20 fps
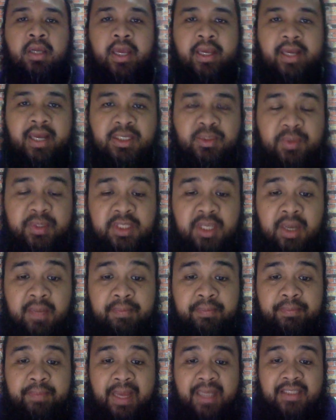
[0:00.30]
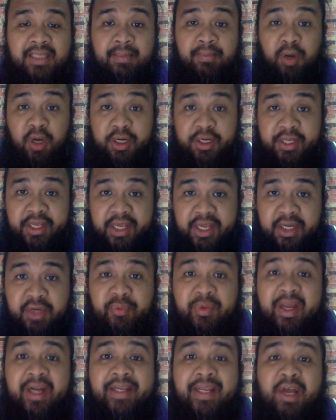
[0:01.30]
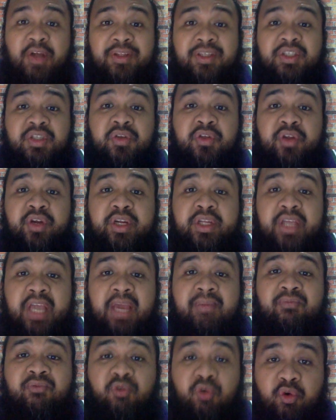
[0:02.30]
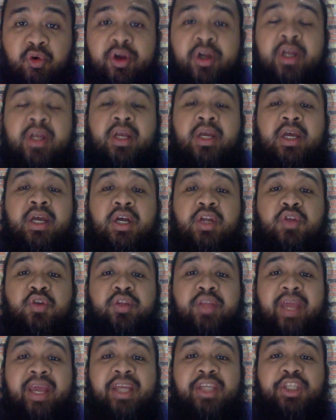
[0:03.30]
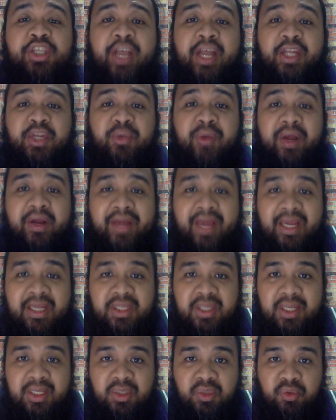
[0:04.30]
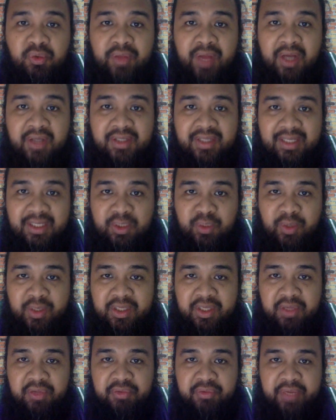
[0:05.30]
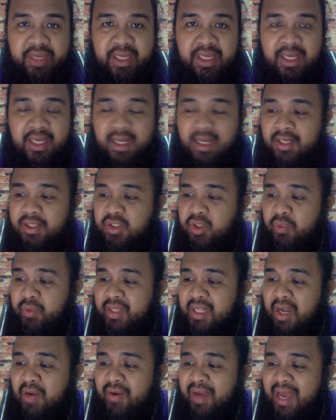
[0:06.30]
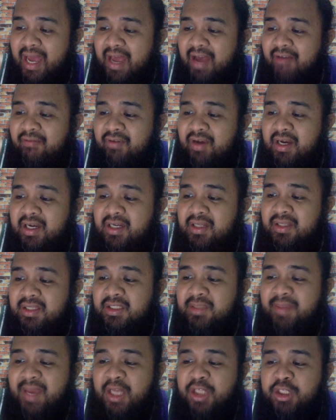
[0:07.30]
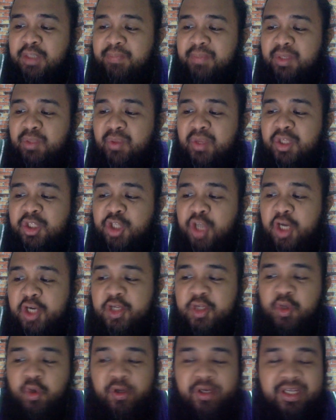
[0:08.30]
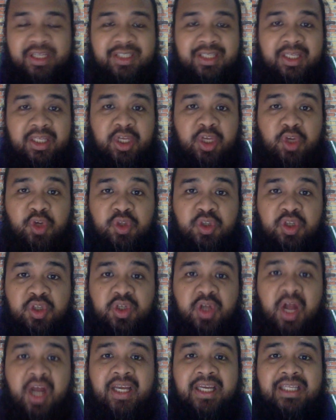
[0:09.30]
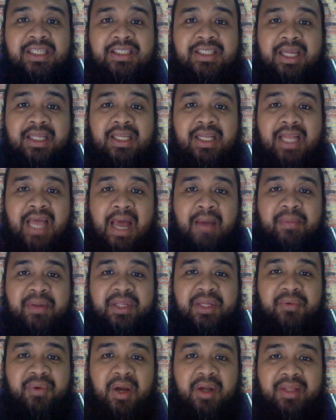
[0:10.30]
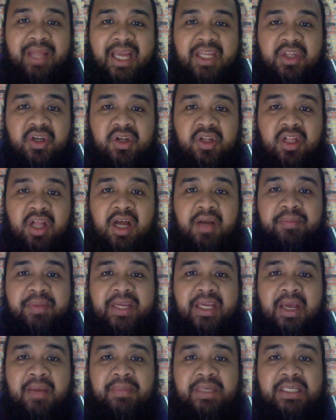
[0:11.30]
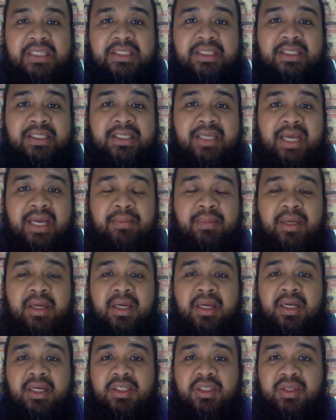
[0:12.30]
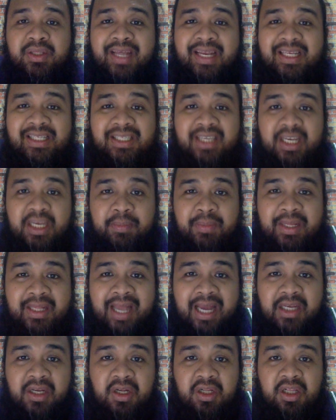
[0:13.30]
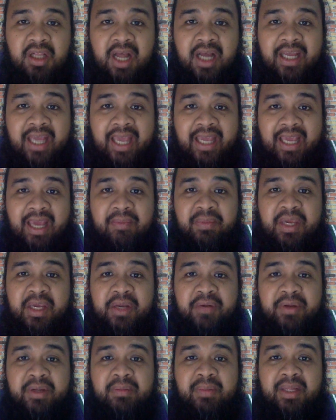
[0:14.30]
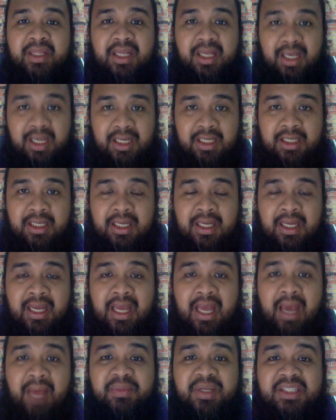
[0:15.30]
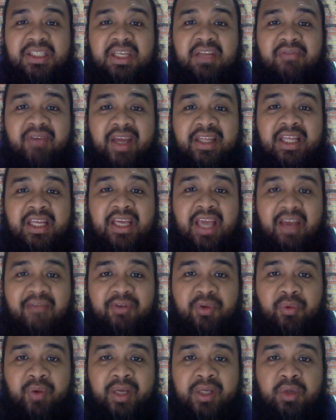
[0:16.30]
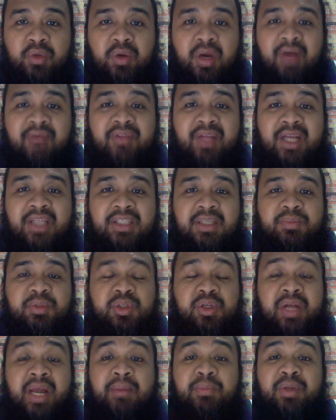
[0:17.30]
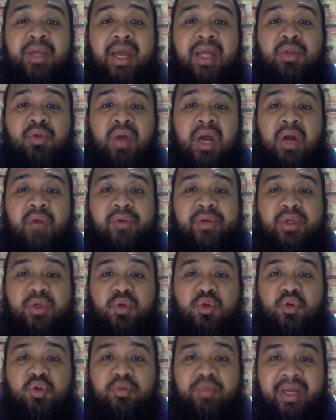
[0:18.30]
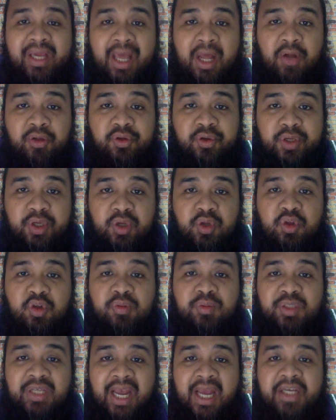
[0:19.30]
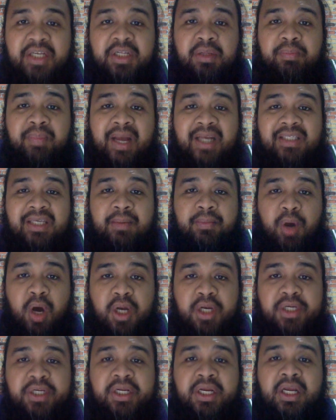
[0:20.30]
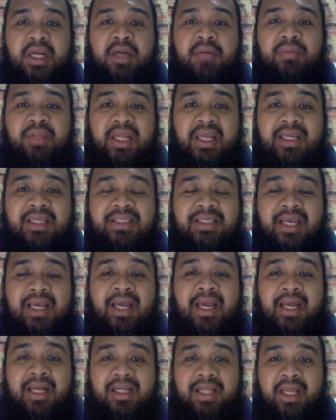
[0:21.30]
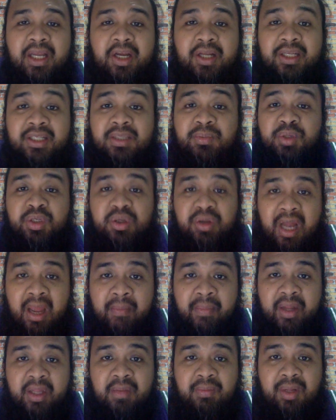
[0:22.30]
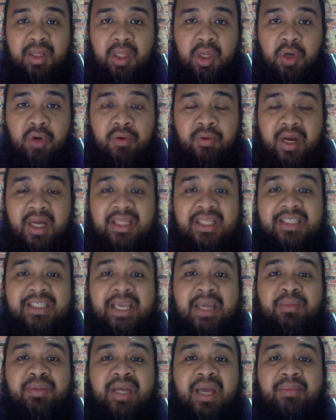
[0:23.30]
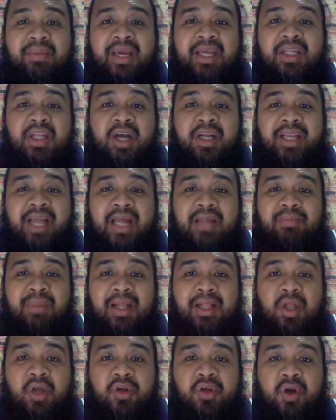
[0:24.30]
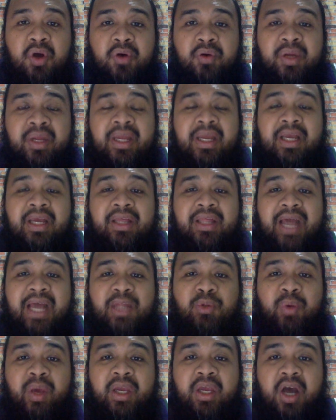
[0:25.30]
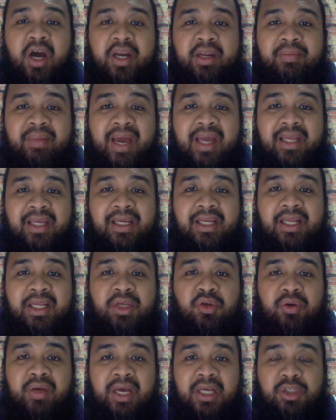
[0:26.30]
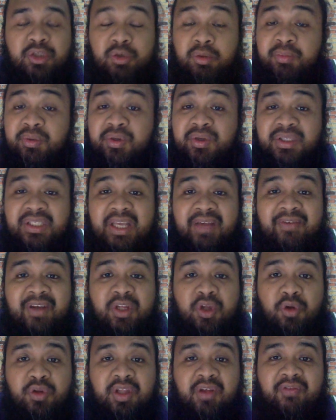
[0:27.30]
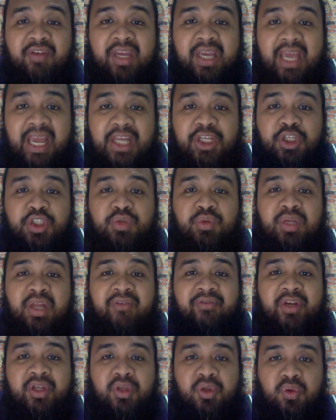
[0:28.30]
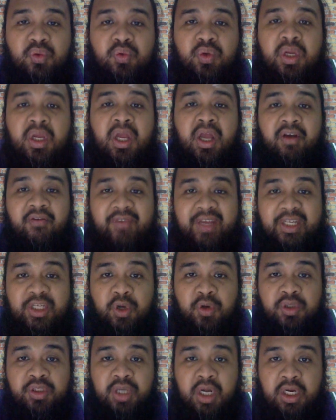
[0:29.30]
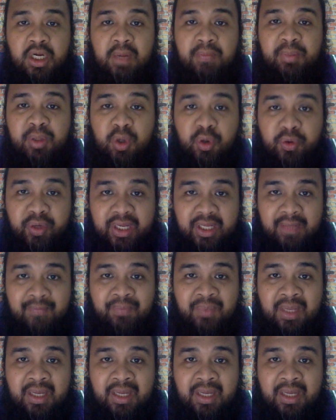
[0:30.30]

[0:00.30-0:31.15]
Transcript: Hey guys, what's up? Pasay Baller here. We are now in this third game for today, January 18, 2023. So we now have this matchup between Charlotte Hornets and Houston Rockets that will happen around 8 o'clock p.m. Eastern Time. So that is going to be 9 o'clock a.m. here in Manila. I'm just inviting everyone who have not subscribed yet to our YouTube account or YouTube channel, Pasay Baller. Please click on the subscribe button below. At the same time, hit on that bell logo. That way, automatically, you guys will be receiving notifications whenever new videos are uploaded.